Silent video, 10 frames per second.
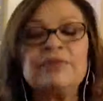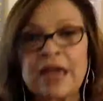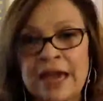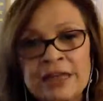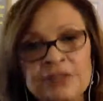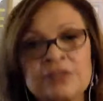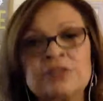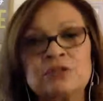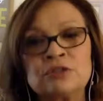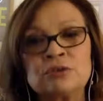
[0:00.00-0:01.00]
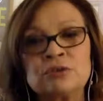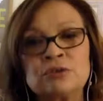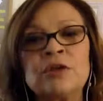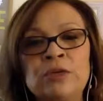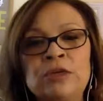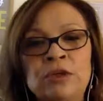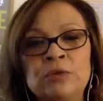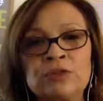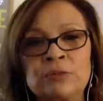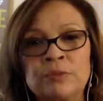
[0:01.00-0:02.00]
access the tools that we know
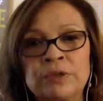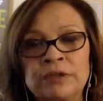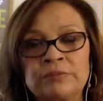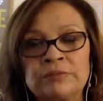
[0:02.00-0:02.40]
will support them.